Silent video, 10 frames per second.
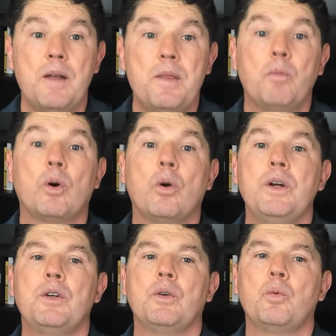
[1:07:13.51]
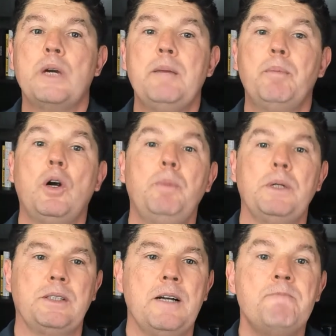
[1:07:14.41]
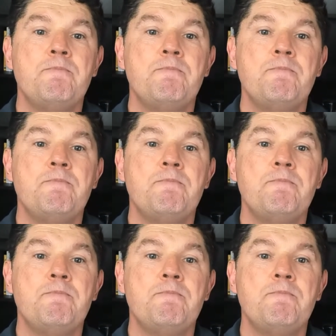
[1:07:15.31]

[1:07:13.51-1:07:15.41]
And then we're going to repurpose it